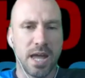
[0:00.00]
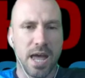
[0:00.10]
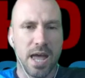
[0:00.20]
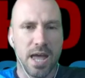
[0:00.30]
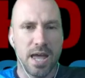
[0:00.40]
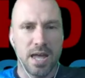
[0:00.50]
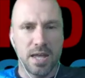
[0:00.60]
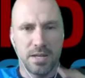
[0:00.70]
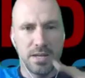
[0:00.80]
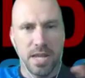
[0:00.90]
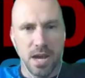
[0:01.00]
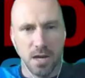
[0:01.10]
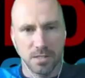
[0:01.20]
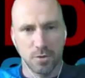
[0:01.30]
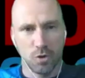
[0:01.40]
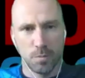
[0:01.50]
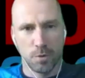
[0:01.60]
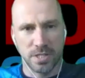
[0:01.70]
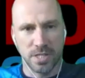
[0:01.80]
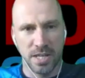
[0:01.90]
uh, neon
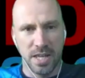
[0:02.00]
scoreboards,